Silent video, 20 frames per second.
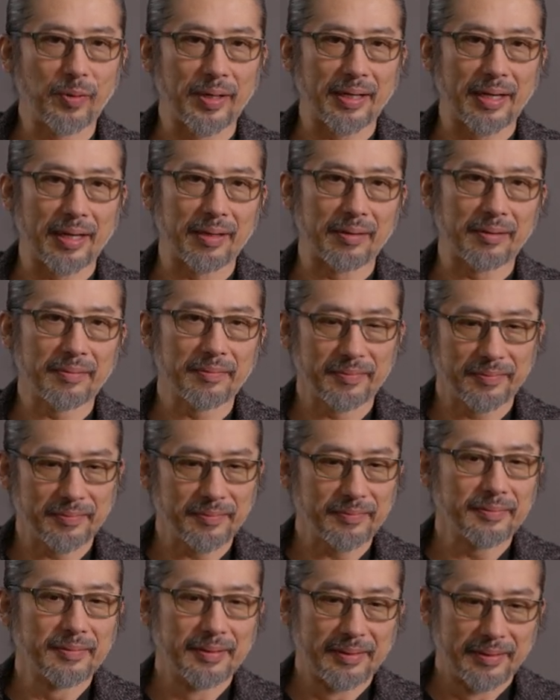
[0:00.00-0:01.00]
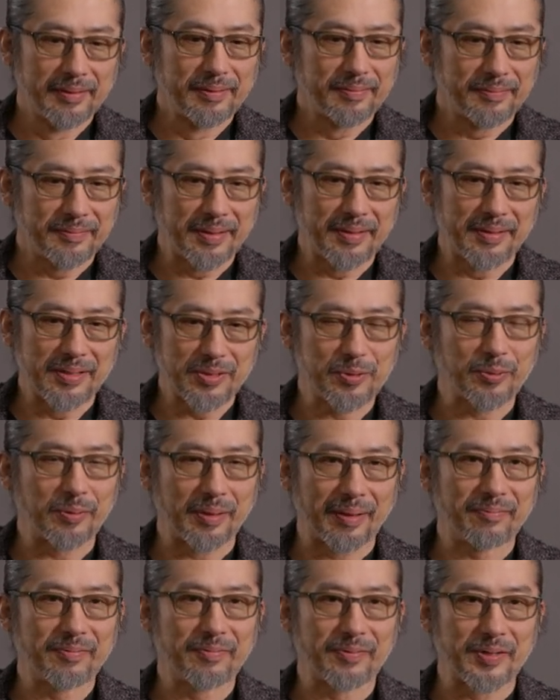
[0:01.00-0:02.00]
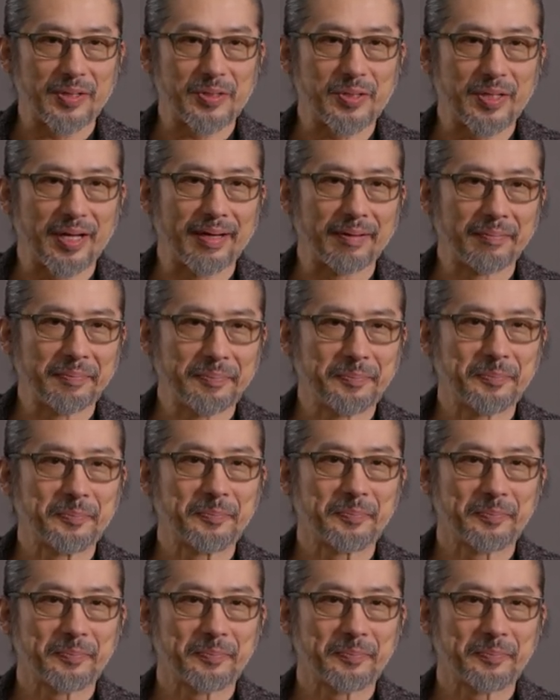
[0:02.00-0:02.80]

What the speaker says: when I read the script first time.